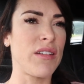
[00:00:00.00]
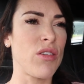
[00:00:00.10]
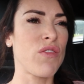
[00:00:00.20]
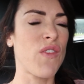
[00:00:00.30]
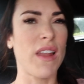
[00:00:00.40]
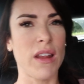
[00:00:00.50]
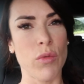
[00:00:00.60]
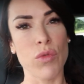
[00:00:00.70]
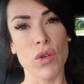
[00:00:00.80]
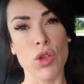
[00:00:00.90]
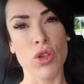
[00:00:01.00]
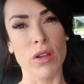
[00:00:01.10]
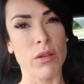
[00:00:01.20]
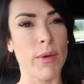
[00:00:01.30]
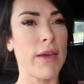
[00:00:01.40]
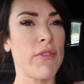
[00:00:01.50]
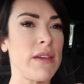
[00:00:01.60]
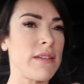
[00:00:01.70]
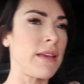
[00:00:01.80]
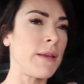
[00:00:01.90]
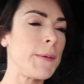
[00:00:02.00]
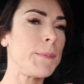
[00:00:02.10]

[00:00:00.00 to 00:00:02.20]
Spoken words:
I just felt like it was a really shitty way of eating.